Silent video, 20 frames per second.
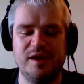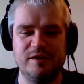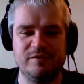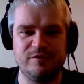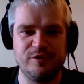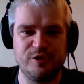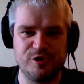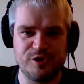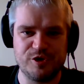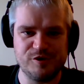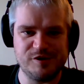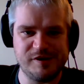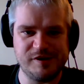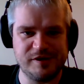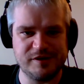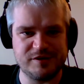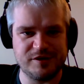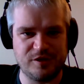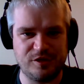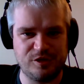If you're using
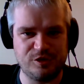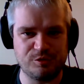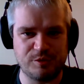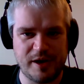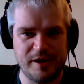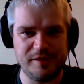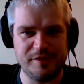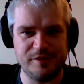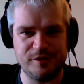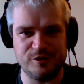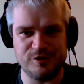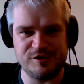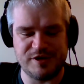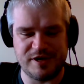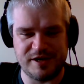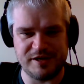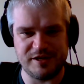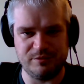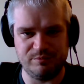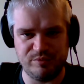it to threaten their
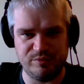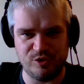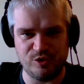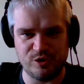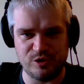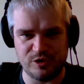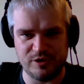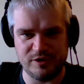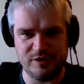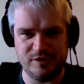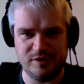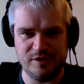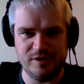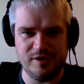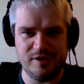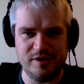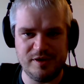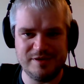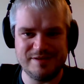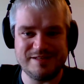side of the board,
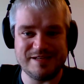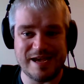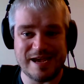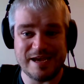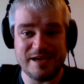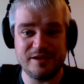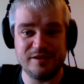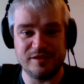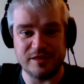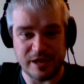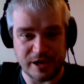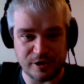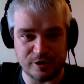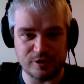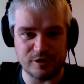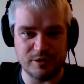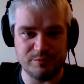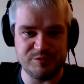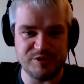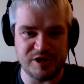take
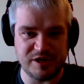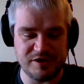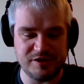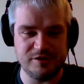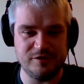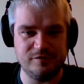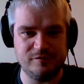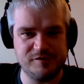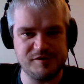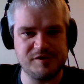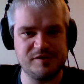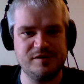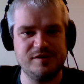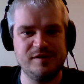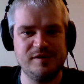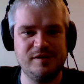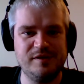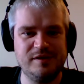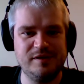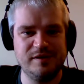their objectives
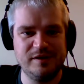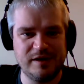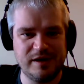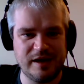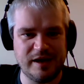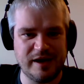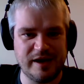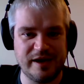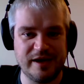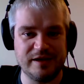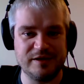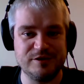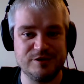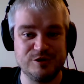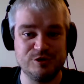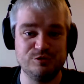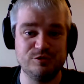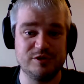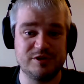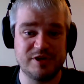and
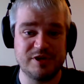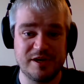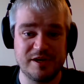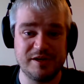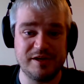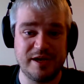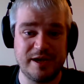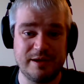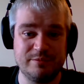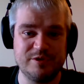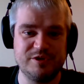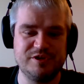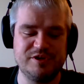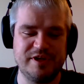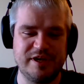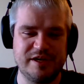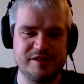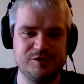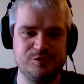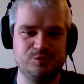do a ton of damage,
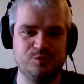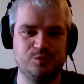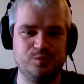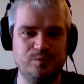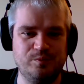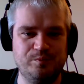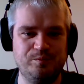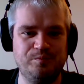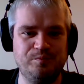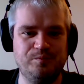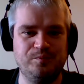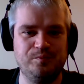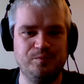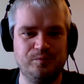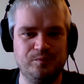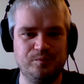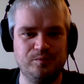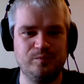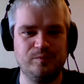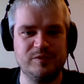that's
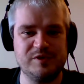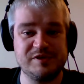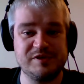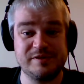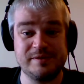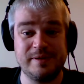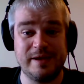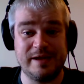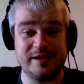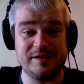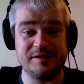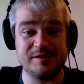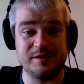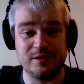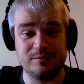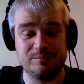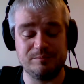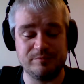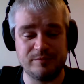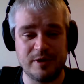as
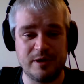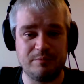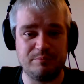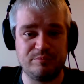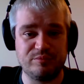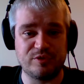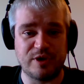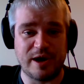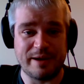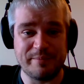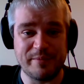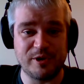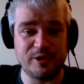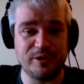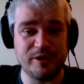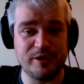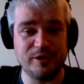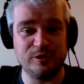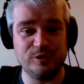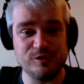a
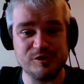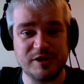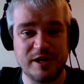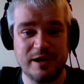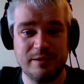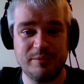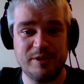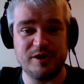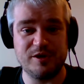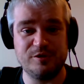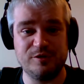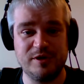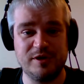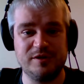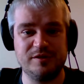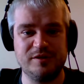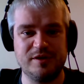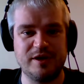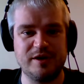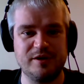primary close combat
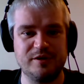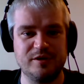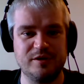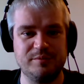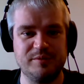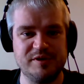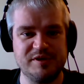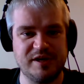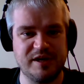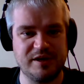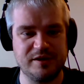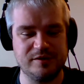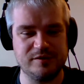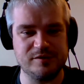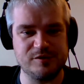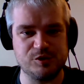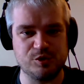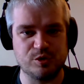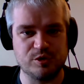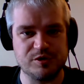unit, then you're going to be taking
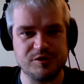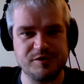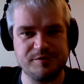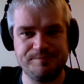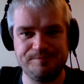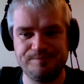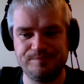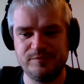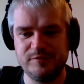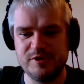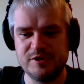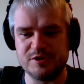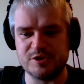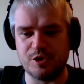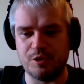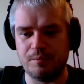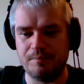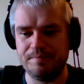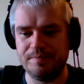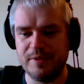the swords.
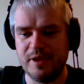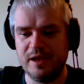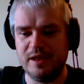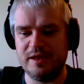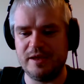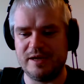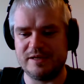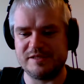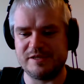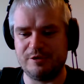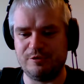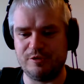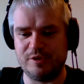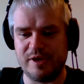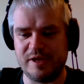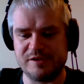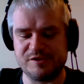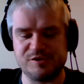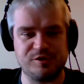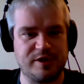So that's how
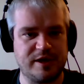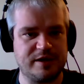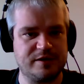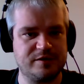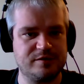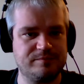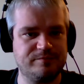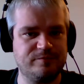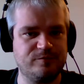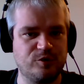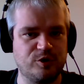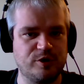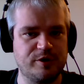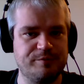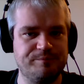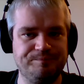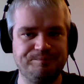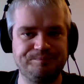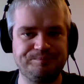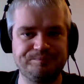I'd answer that for you.